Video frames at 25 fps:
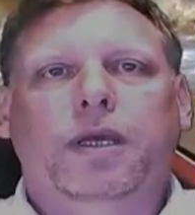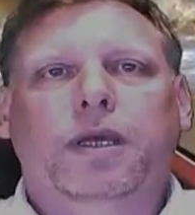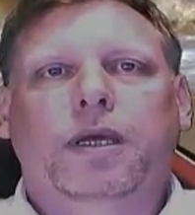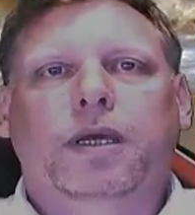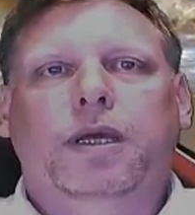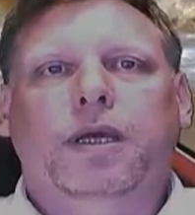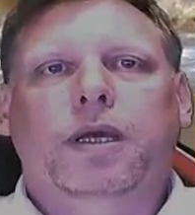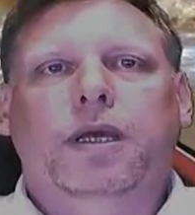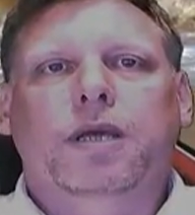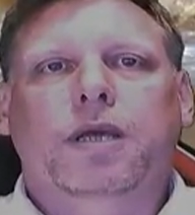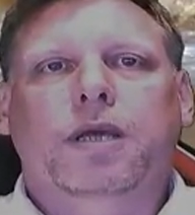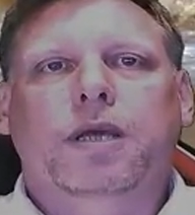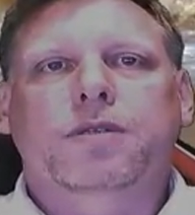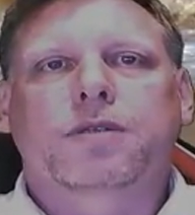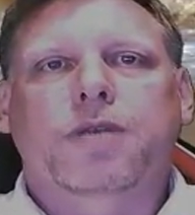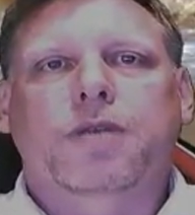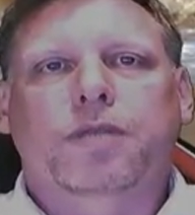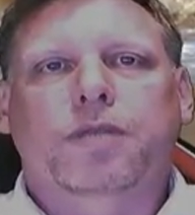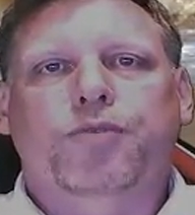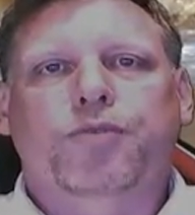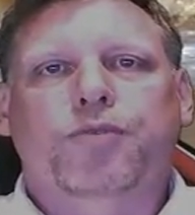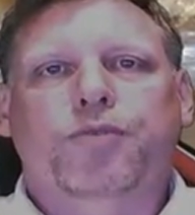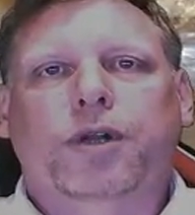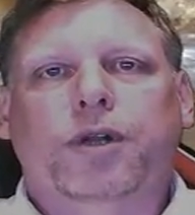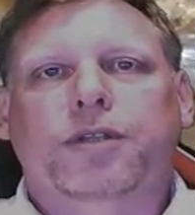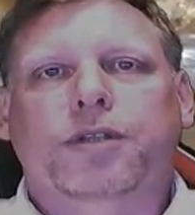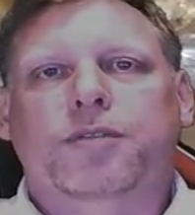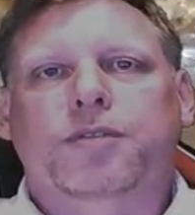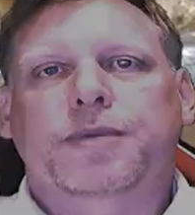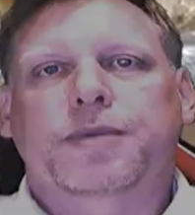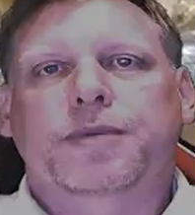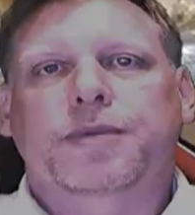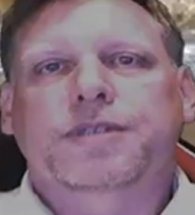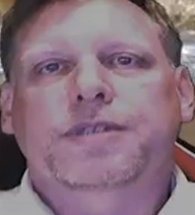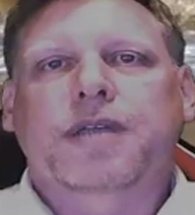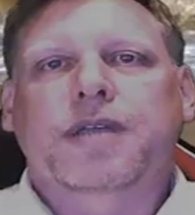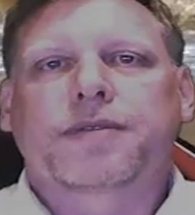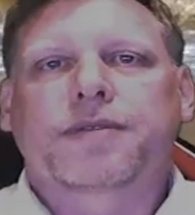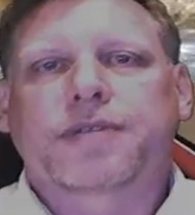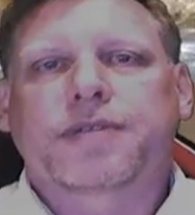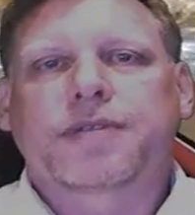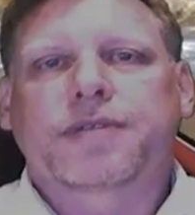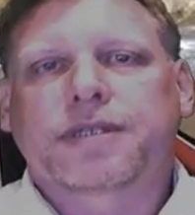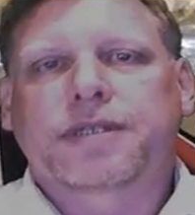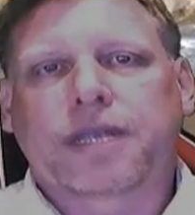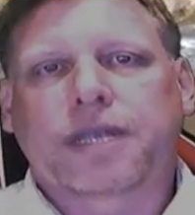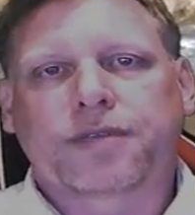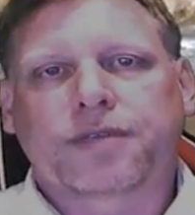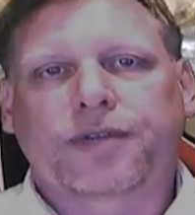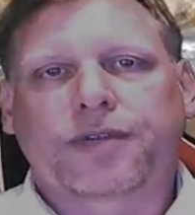So the product has been saved
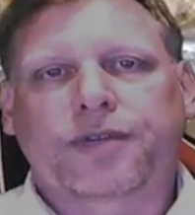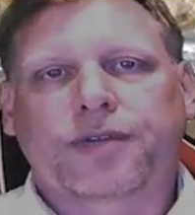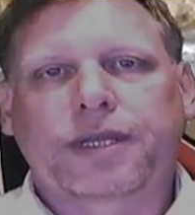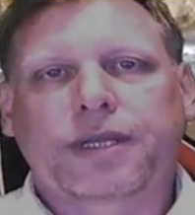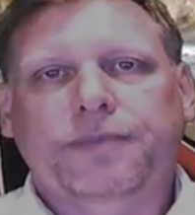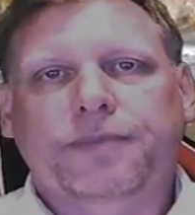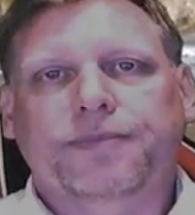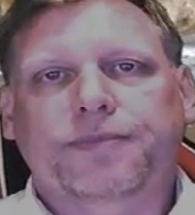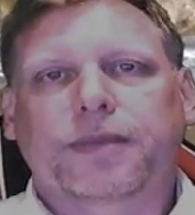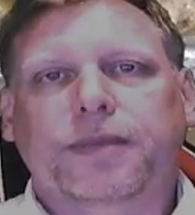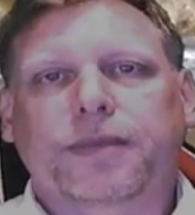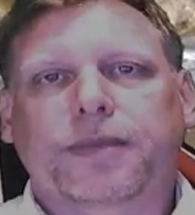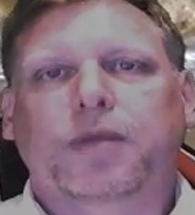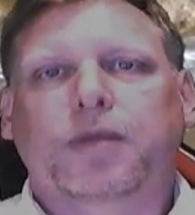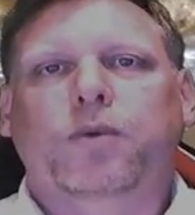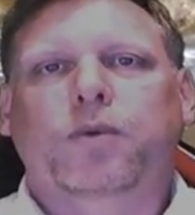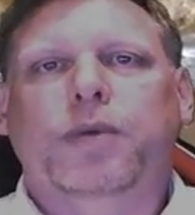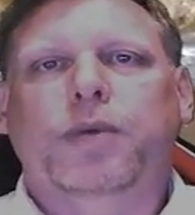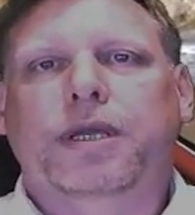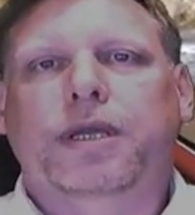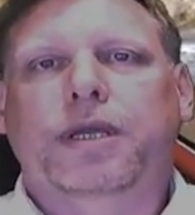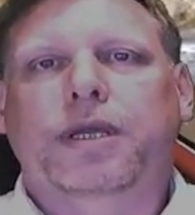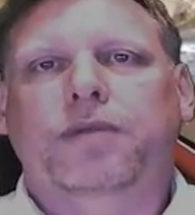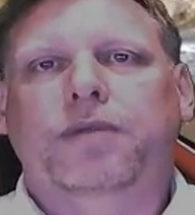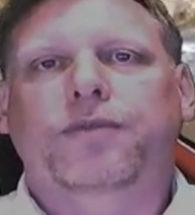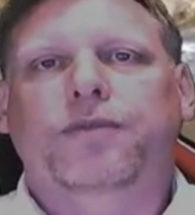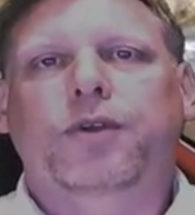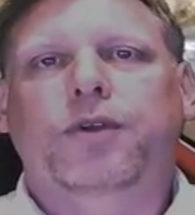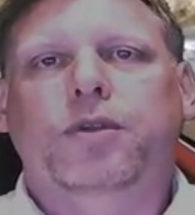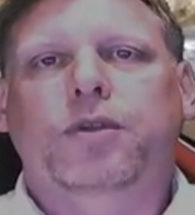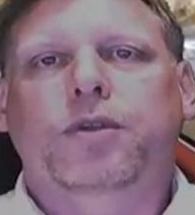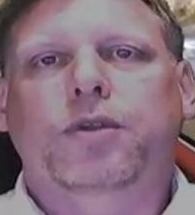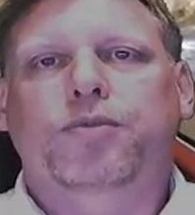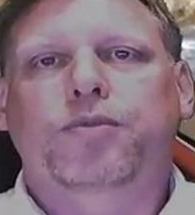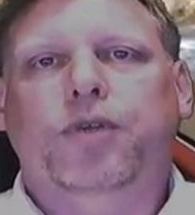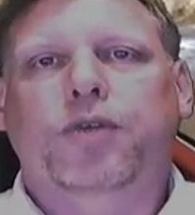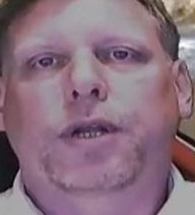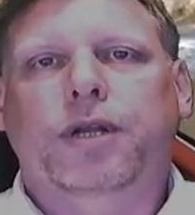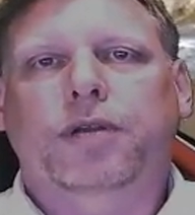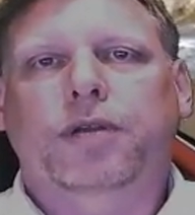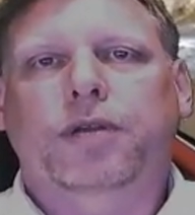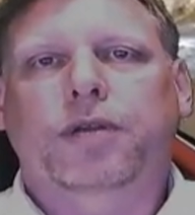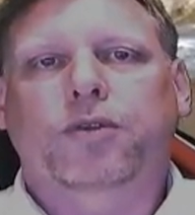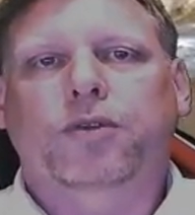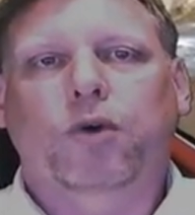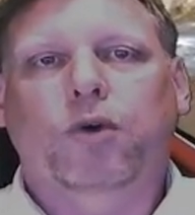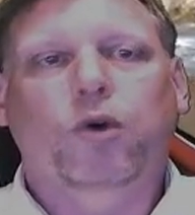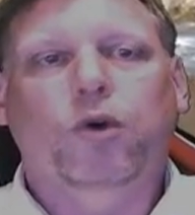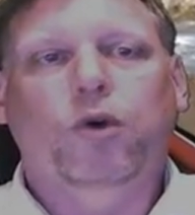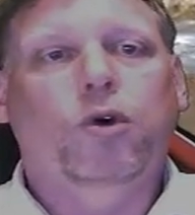successfully. We can view the product,
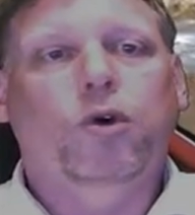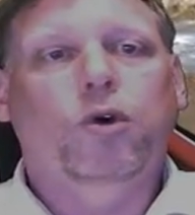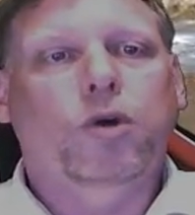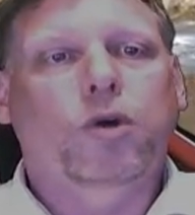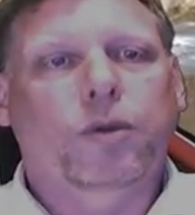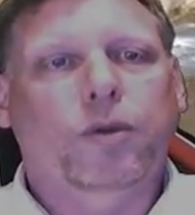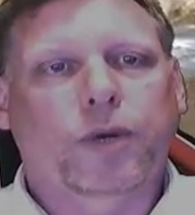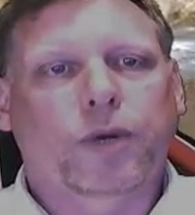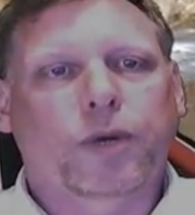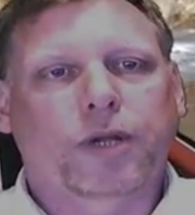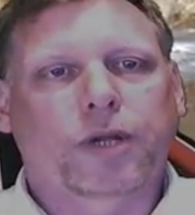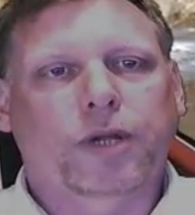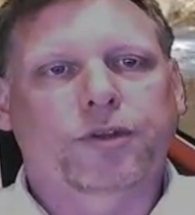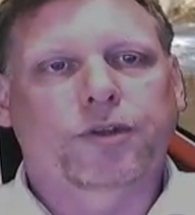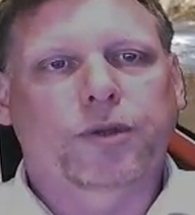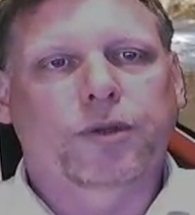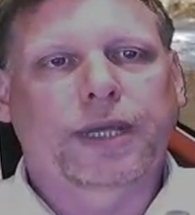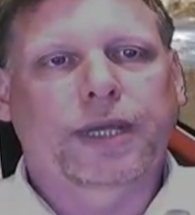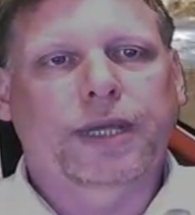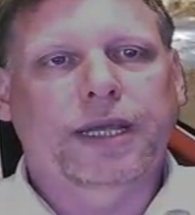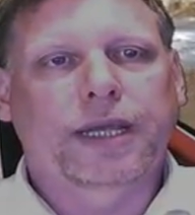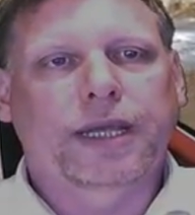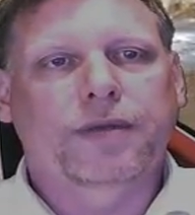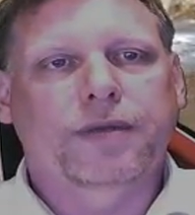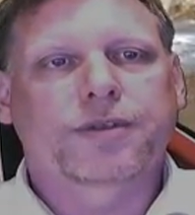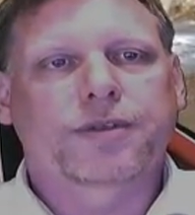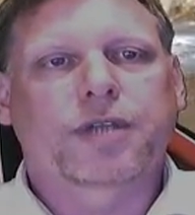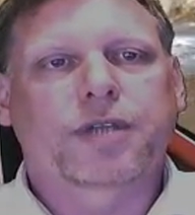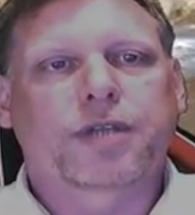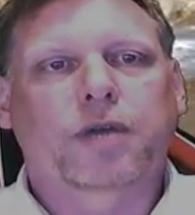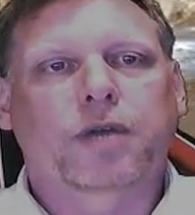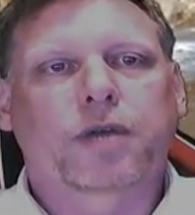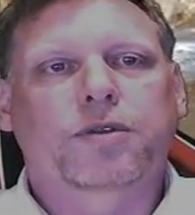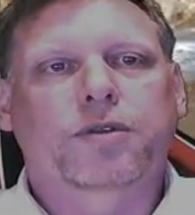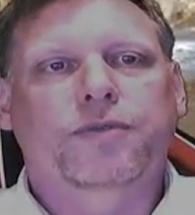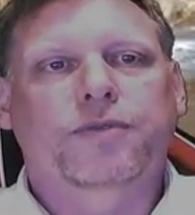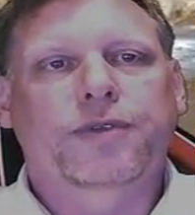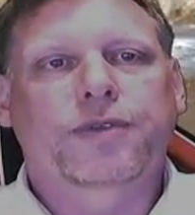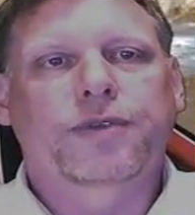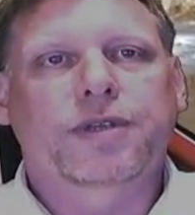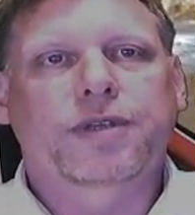or what I'll do here is go to visit my